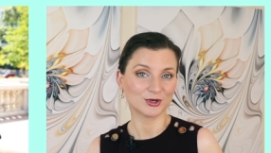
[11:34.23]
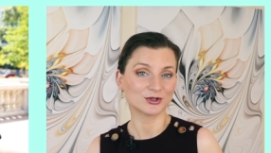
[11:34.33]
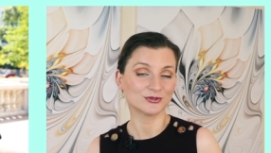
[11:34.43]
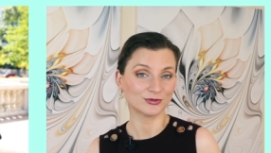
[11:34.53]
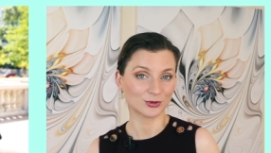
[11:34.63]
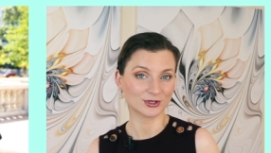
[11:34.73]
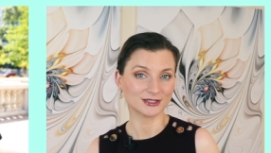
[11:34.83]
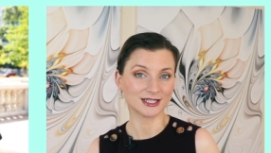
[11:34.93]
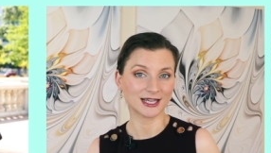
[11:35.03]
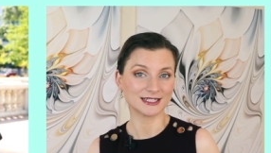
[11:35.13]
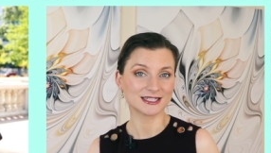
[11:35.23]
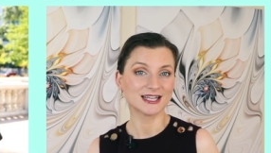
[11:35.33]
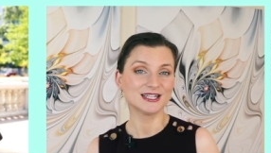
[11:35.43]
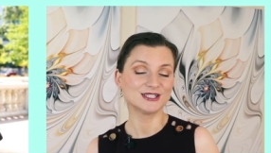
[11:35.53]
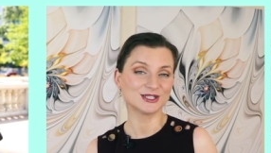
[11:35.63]
on foreign land.
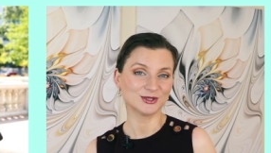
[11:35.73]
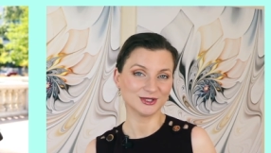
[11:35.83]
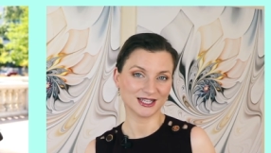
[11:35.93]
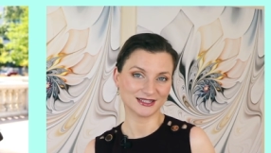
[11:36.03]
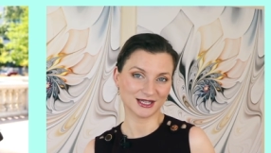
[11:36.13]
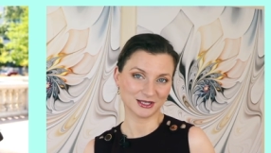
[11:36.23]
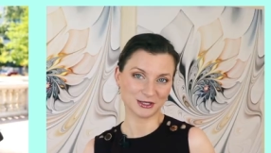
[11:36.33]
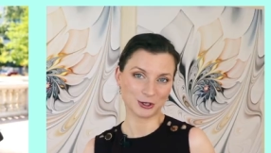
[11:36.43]
Don't let that